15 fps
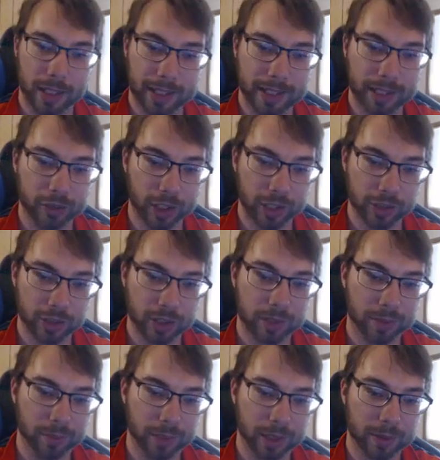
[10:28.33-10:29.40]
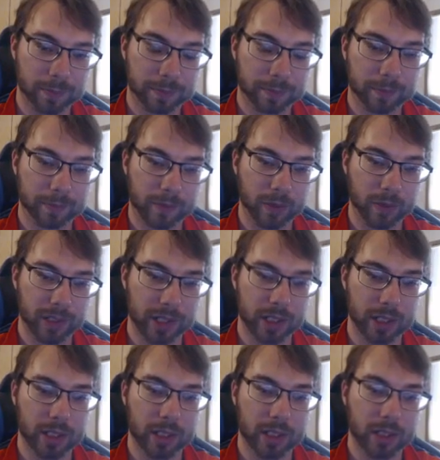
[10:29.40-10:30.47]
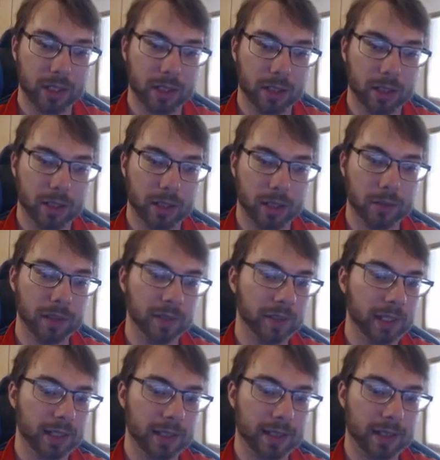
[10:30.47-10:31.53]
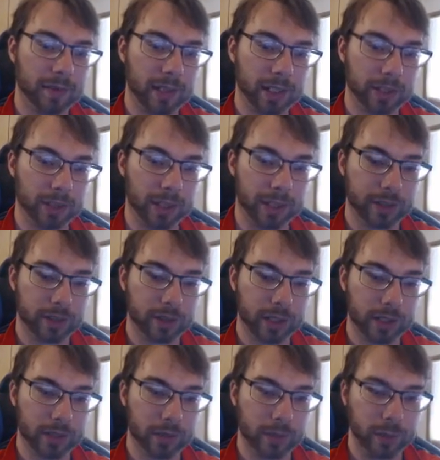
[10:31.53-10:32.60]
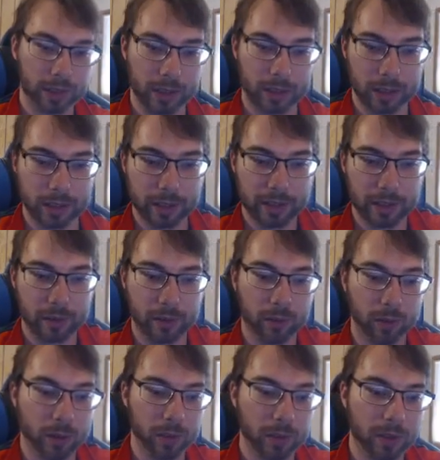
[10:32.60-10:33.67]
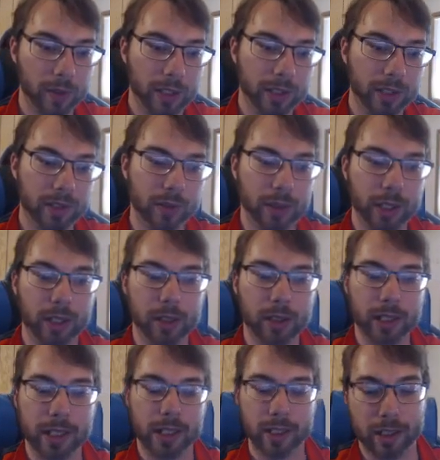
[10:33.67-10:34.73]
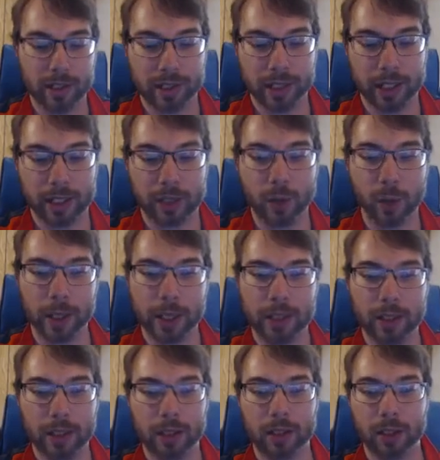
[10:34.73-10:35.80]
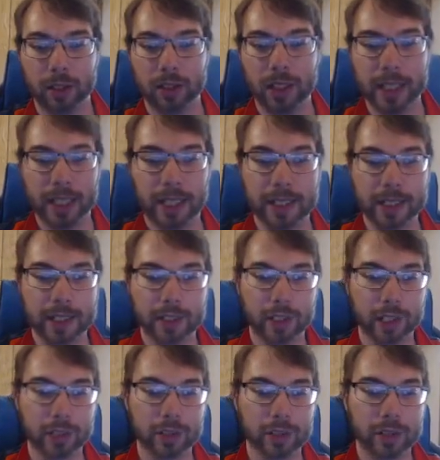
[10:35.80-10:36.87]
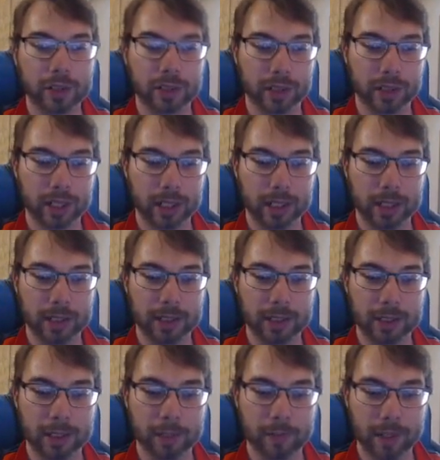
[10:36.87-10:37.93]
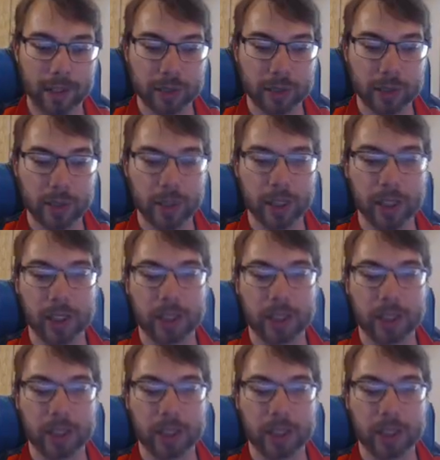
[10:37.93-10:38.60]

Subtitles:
AD Changer, but we'll see. If he does have like a Treacherous, we will... So what we're going to do here is a quick early AD Changer to send this into defense mode.